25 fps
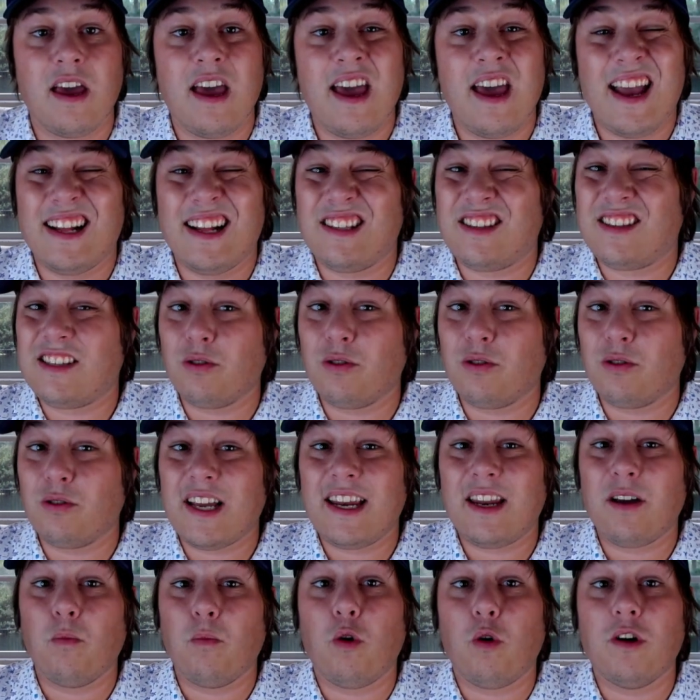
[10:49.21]
and still
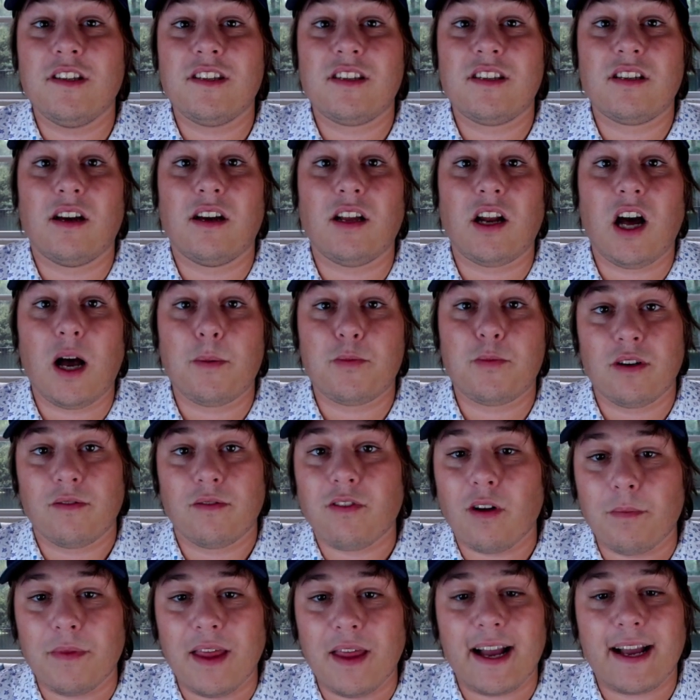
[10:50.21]
getting one stud option
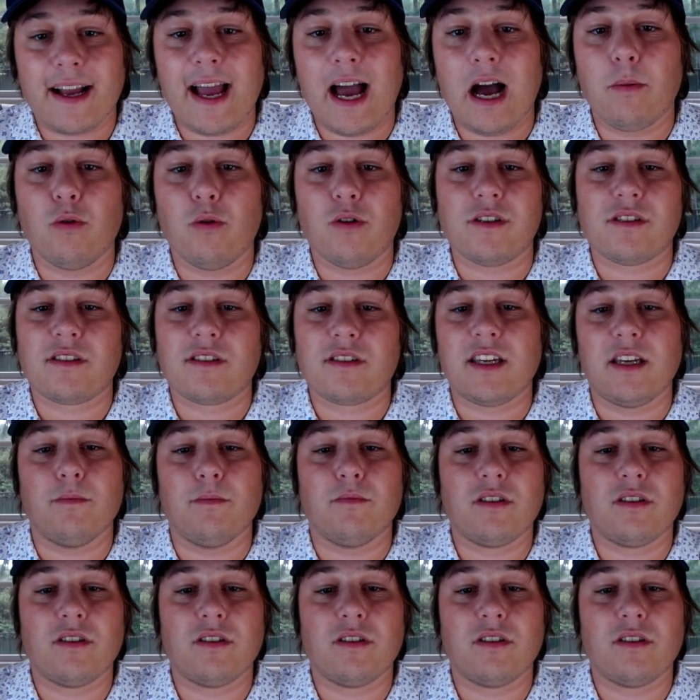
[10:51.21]
from that Cowboys team.